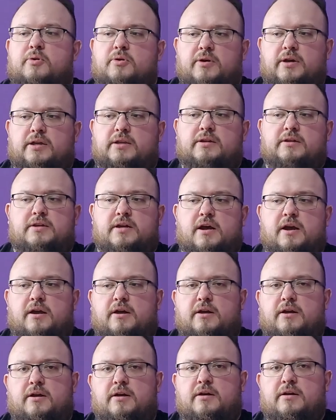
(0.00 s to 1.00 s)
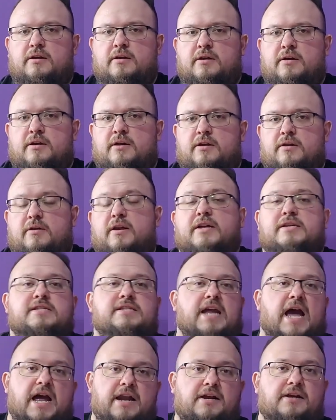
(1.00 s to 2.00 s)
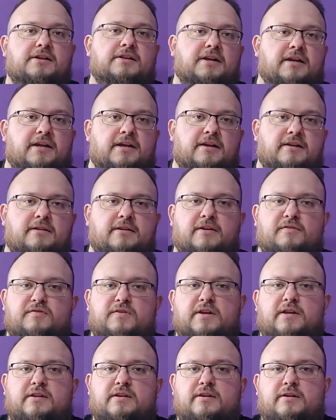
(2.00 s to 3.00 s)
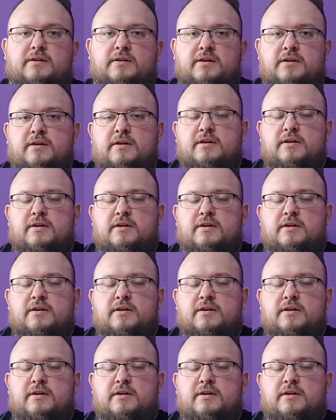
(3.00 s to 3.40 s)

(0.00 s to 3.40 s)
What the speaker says: pulling the tire, you're not statically lifting